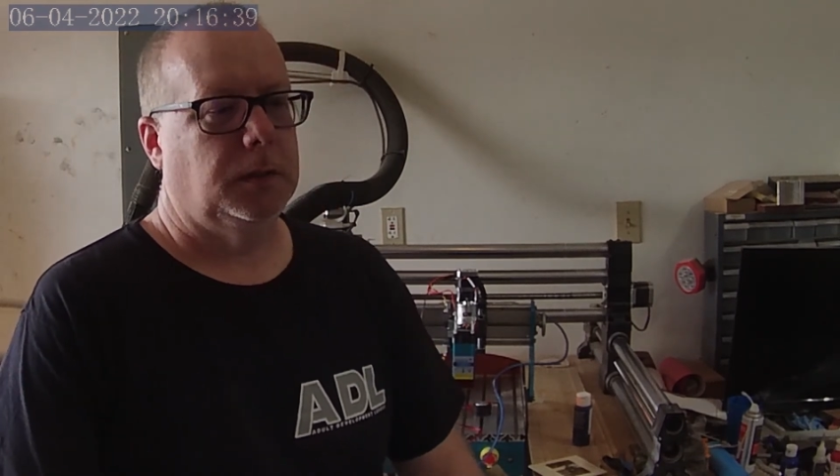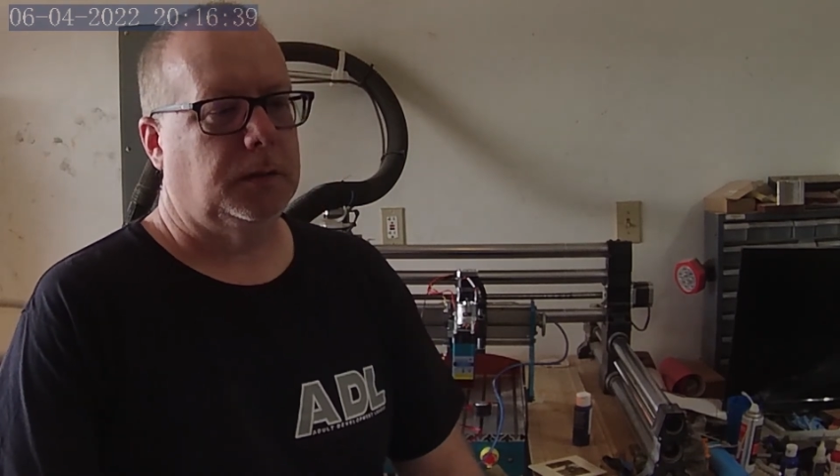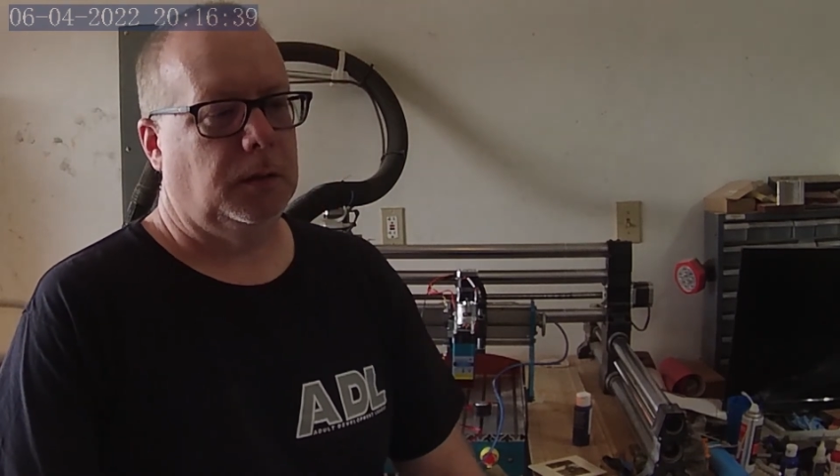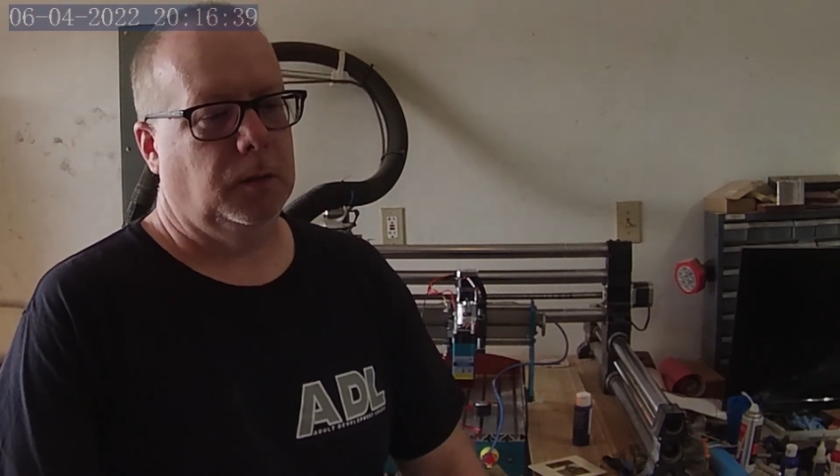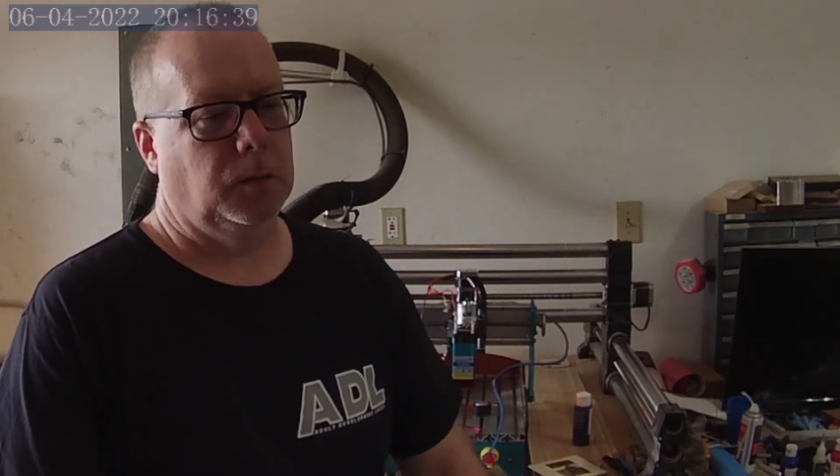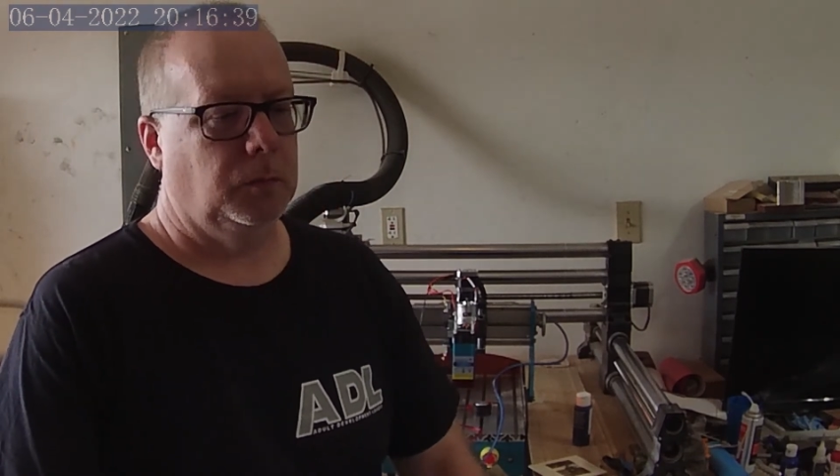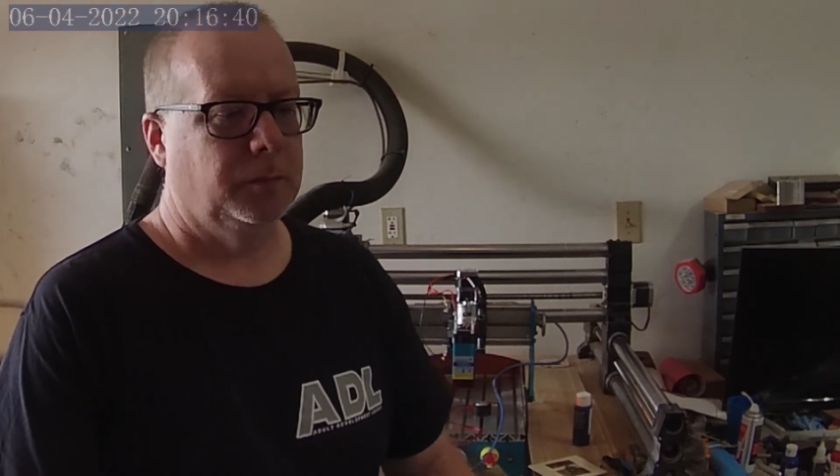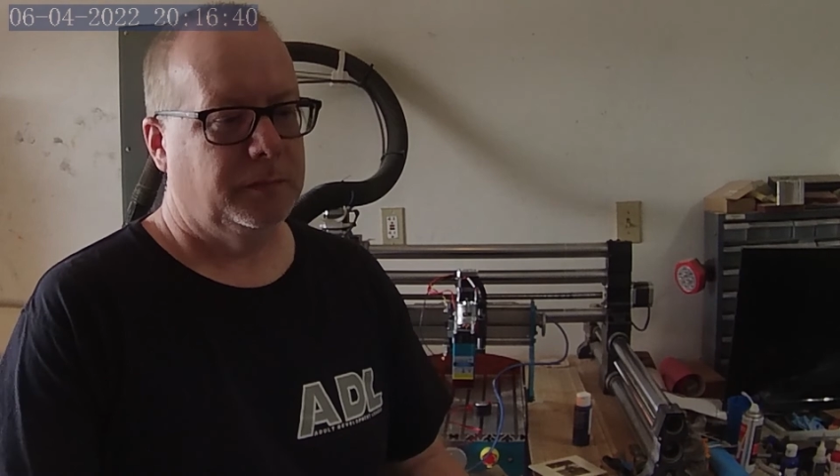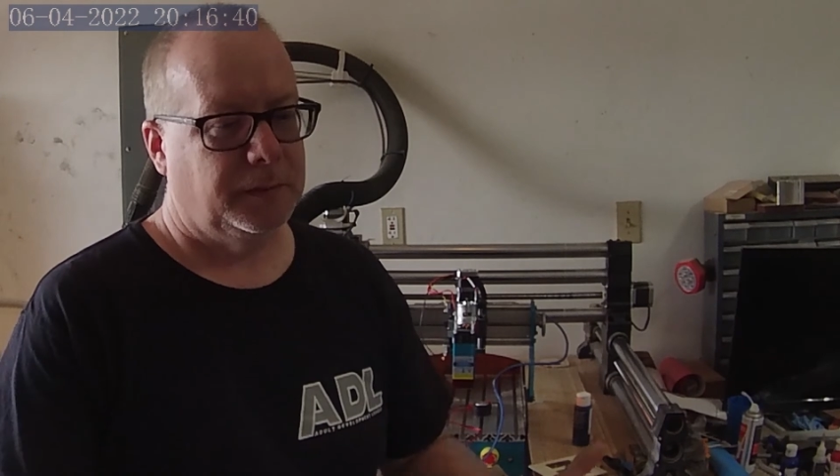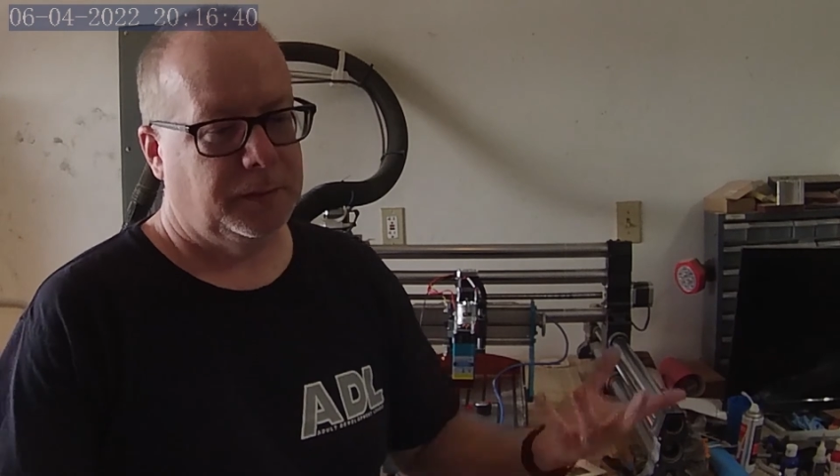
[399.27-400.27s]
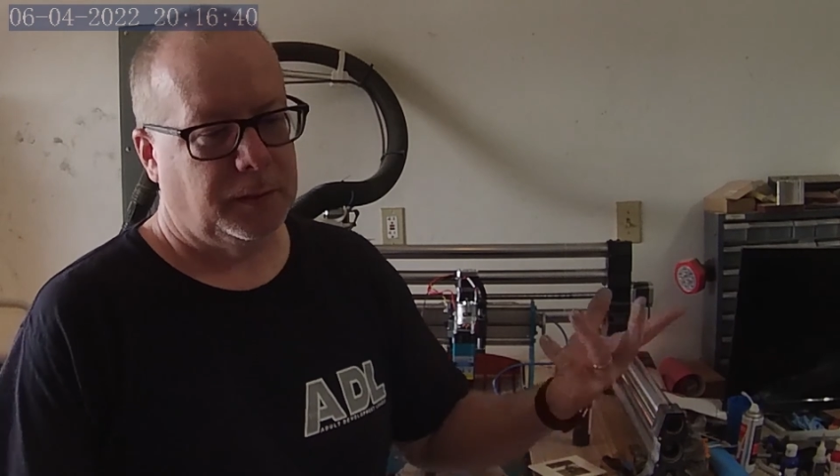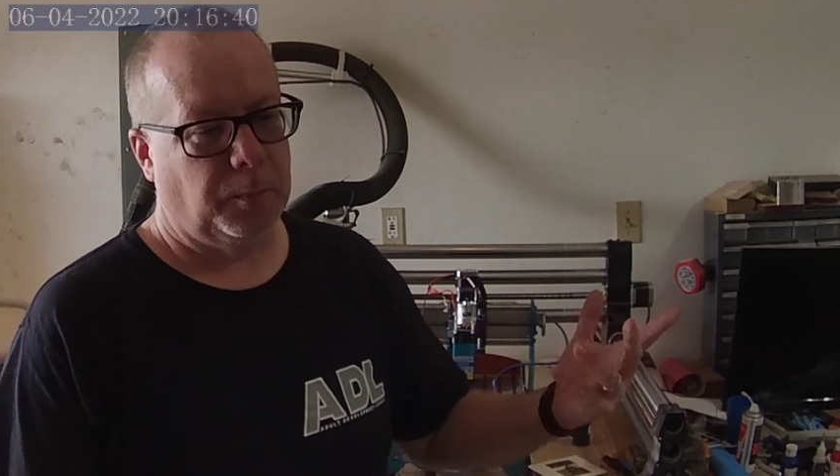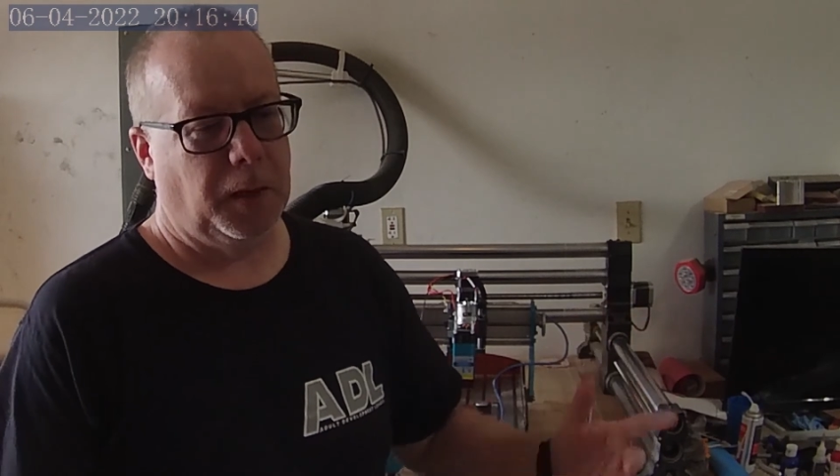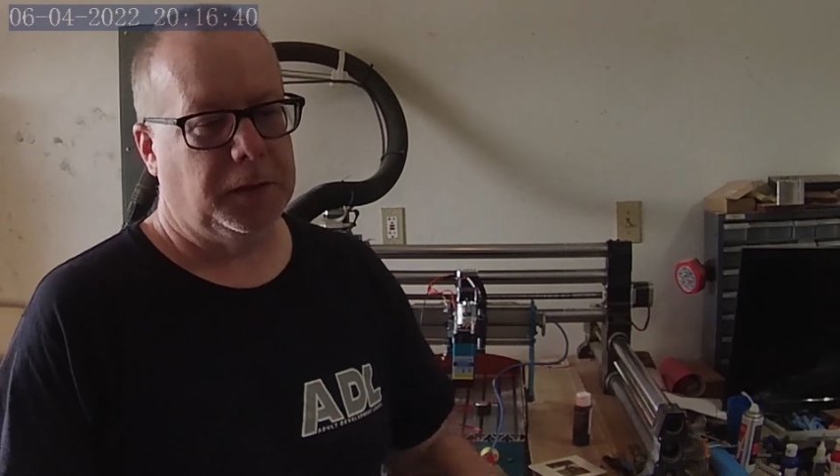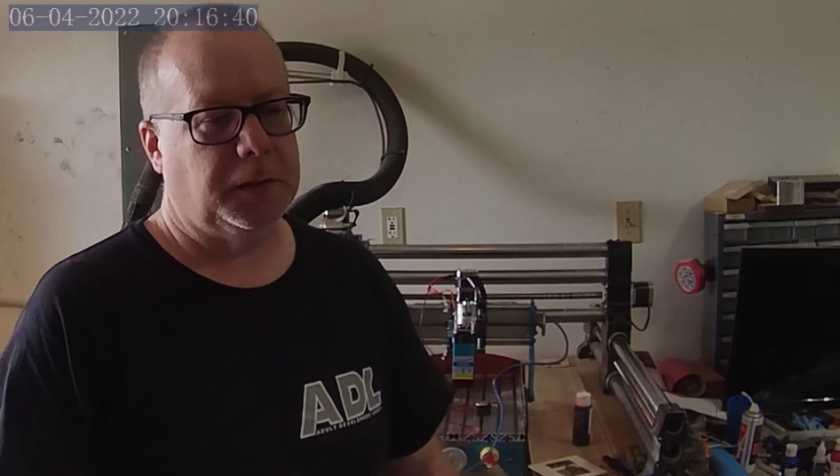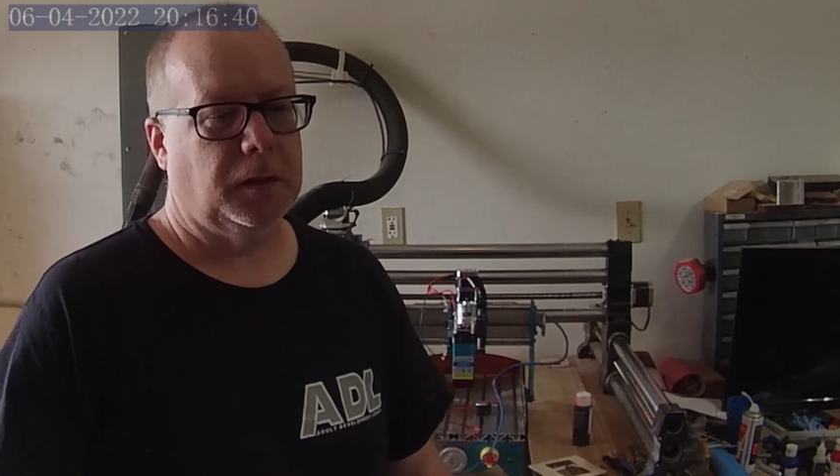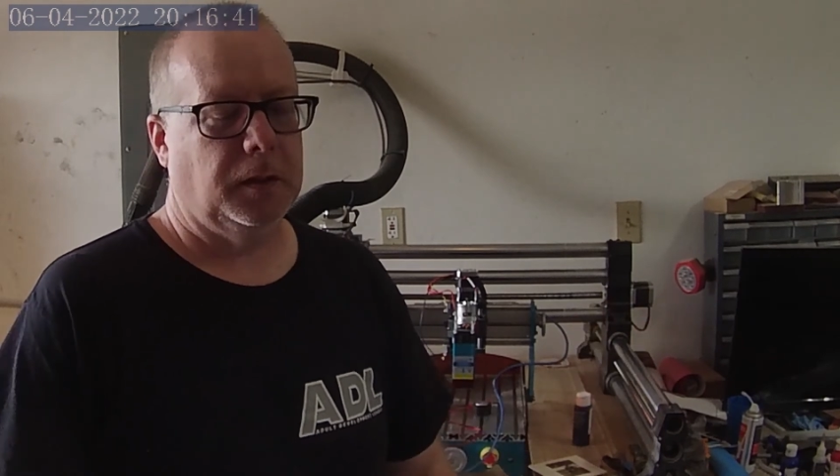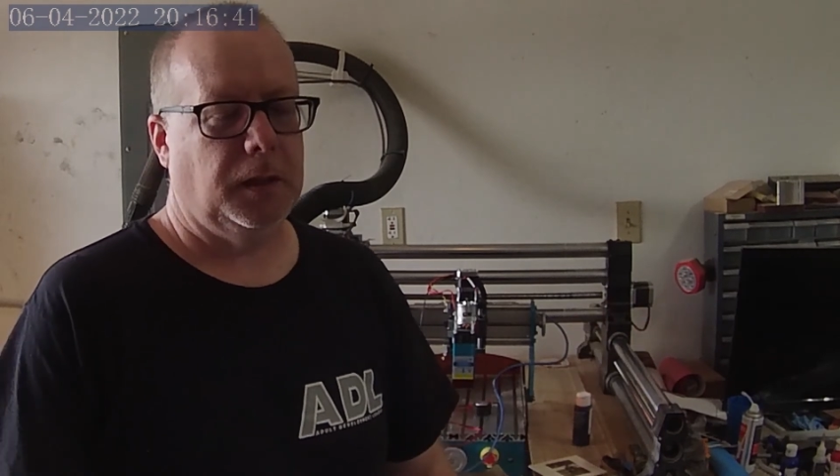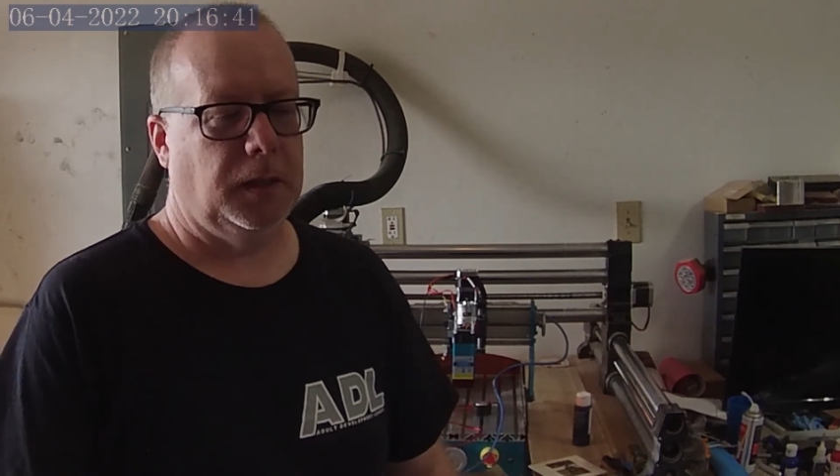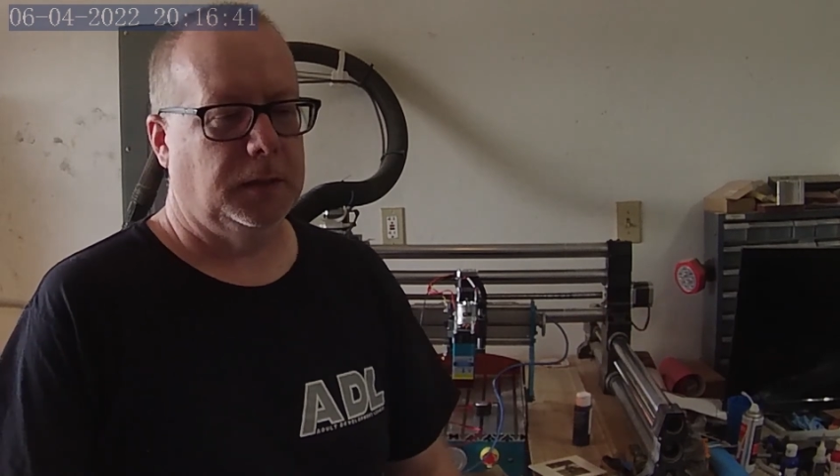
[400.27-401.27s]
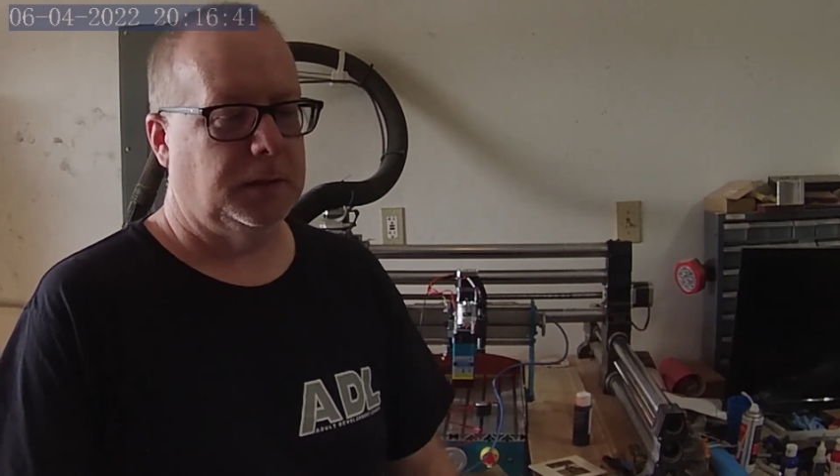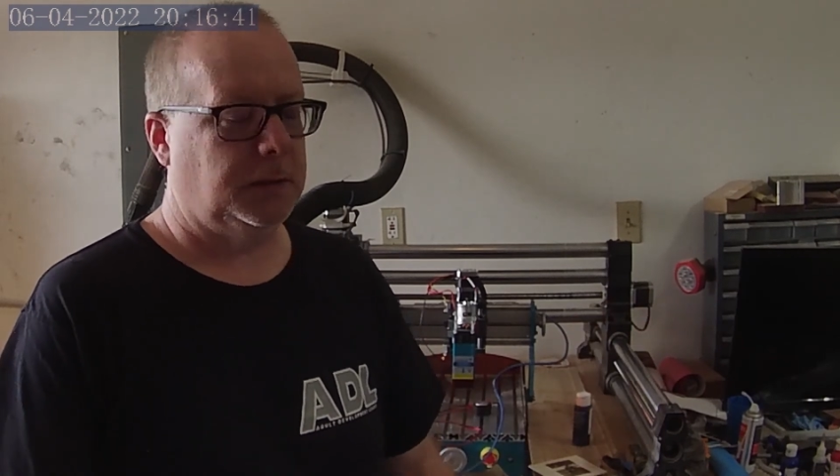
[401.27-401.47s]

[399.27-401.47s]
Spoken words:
So you're basically at